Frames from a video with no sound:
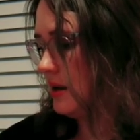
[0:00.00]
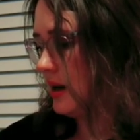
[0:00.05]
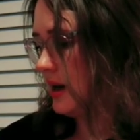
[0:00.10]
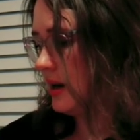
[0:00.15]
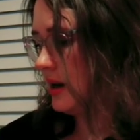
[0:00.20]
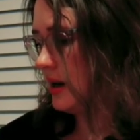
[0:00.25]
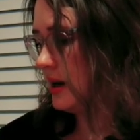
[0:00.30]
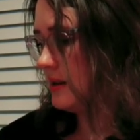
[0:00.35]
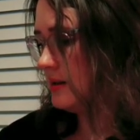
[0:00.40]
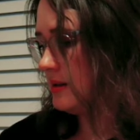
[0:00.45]

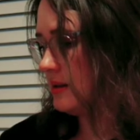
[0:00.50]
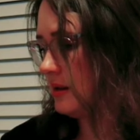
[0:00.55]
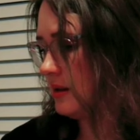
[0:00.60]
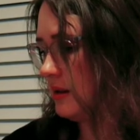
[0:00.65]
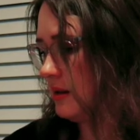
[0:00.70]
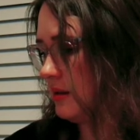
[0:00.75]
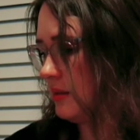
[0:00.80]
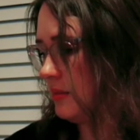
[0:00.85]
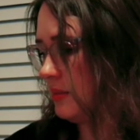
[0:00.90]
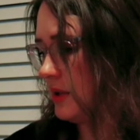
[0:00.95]
I got
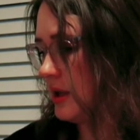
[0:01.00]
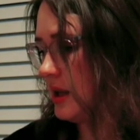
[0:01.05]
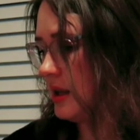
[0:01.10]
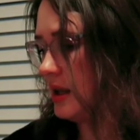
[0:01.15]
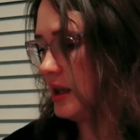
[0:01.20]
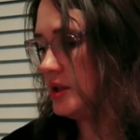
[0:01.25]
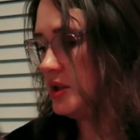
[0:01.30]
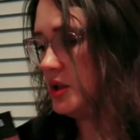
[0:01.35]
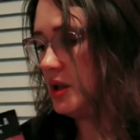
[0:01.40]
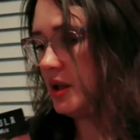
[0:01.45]
some
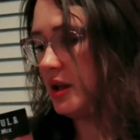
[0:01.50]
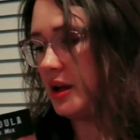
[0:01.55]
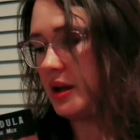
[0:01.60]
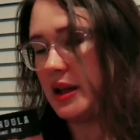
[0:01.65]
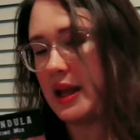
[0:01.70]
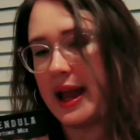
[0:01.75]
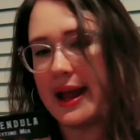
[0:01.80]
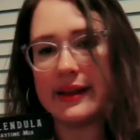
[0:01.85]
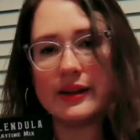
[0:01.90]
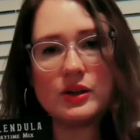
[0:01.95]
calendula,
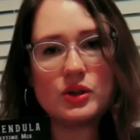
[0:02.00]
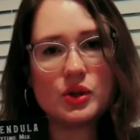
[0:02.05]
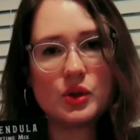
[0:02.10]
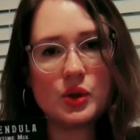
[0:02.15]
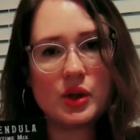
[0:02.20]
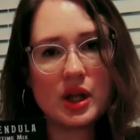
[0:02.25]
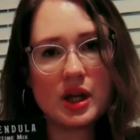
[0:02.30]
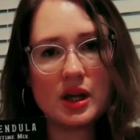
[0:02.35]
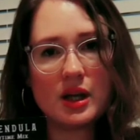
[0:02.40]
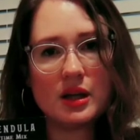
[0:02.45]

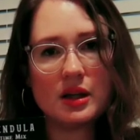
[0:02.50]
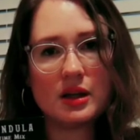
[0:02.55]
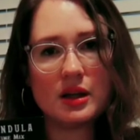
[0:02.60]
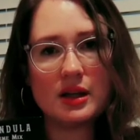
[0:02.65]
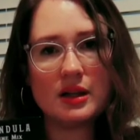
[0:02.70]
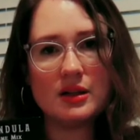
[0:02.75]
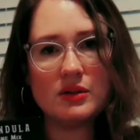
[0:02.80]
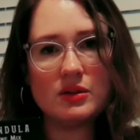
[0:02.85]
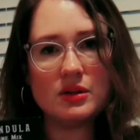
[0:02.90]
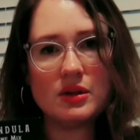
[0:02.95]
calendula.
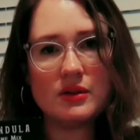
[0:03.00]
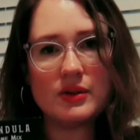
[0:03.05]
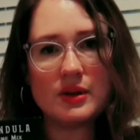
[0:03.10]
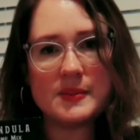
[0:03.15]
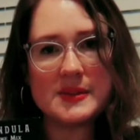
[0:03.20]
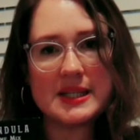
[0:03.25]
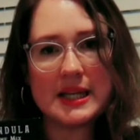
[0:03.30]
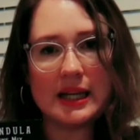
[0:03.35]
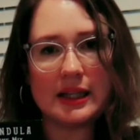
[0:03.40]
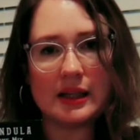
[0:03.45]
I never know if
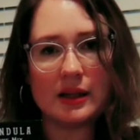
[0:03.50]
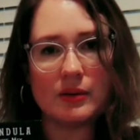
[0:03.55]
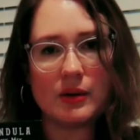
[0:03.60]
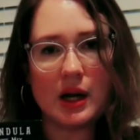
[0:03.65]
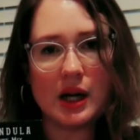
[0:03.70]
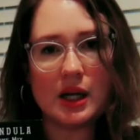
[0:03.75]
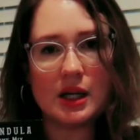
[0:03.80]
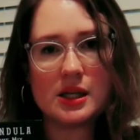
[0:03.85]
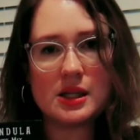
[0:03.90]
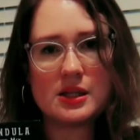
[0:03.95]
I'm saying that
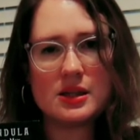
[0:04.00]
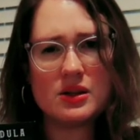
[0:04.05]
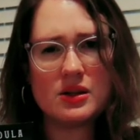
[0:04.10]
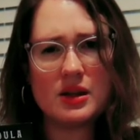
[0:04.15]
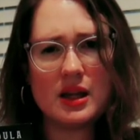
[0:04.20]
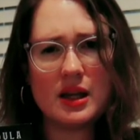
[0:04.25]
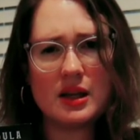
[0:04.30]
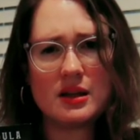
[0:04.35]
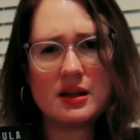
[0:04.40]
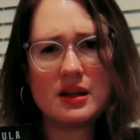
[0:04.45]
right. Is there
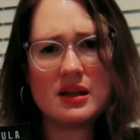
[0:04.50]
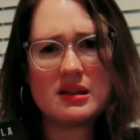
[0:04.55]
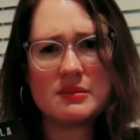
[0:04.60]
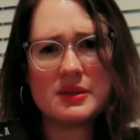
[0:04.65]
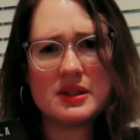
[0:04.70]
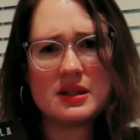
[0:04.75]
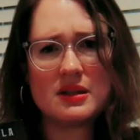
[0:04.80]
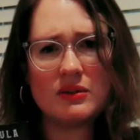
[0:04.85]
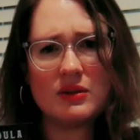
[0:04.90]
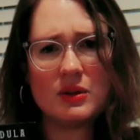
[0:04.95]
like a
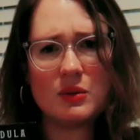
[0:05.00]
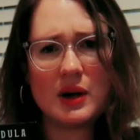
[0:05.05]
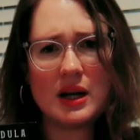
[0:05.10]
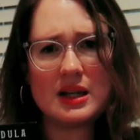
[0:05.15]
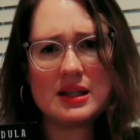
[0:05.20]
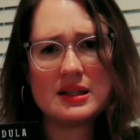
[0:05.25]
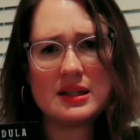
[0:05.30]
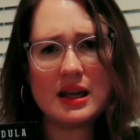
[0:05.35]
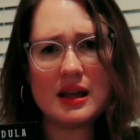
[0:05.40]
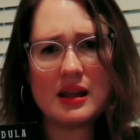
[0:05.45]
specific way
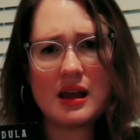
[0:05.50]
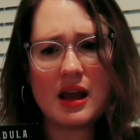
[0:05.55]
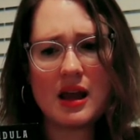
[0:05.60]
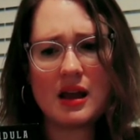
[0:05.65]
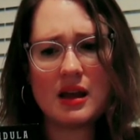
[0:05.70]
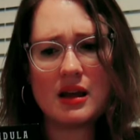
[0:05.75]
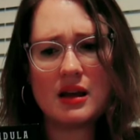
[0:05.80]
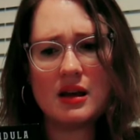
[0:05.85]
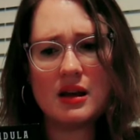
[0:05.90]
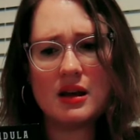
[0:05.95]
to say
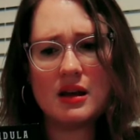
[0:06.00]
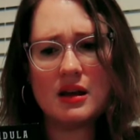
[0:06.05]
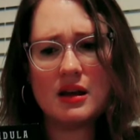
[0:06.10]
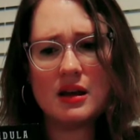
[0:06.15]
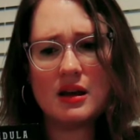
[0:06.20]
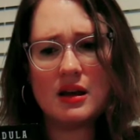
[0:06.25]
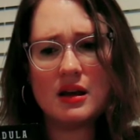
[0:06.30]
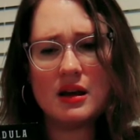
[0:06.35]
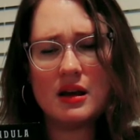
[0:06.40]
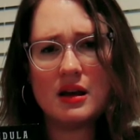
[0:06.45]
that?
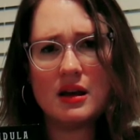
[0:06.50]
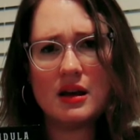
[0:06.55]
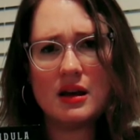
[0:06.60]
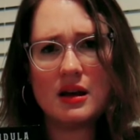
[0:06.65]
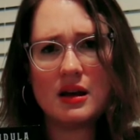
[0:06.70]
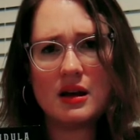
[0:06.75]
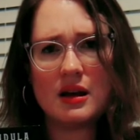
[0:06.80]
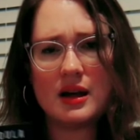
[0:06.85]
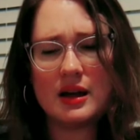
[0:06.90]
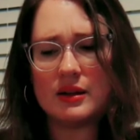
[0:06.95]

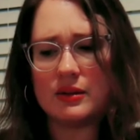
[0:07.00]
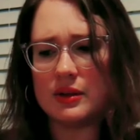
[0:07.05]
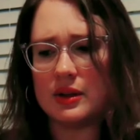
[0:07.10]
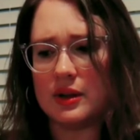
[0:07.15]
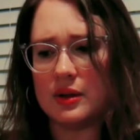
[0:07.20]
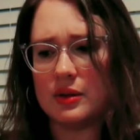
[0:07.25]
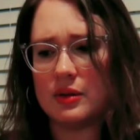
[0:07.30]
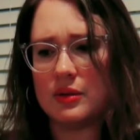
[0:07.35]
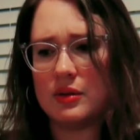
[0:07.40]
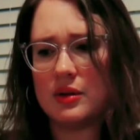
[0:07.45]
I don't
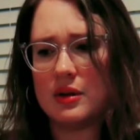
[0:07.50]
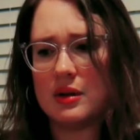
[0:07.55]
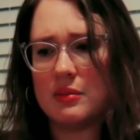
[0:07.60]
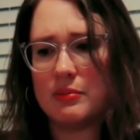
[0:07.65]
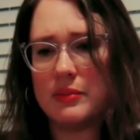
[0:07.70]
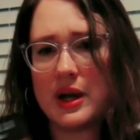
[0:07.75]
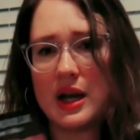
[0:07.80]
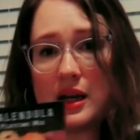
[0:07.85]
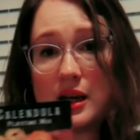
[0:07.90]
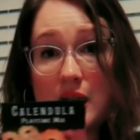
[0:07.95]
know.
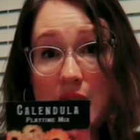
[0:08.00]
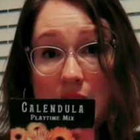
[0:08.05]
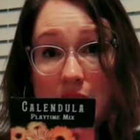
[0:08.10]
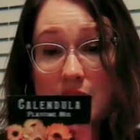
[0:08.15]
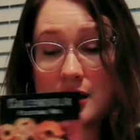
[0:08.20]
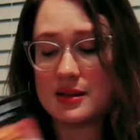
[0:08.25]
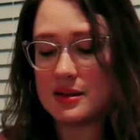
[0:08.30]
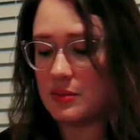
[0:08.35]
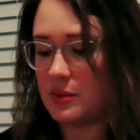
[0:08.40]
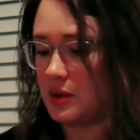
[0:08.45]
But I
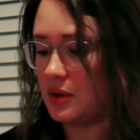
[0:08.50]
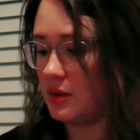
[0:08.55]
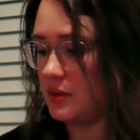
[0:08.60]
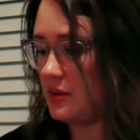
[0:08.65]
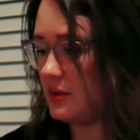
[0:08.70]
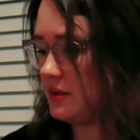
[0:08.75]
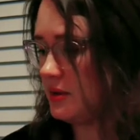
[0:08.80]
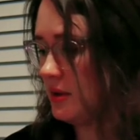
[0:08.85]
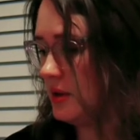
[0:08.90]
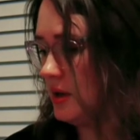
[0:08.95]
got some of
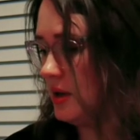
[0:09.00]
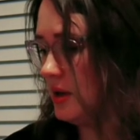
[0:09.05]
those.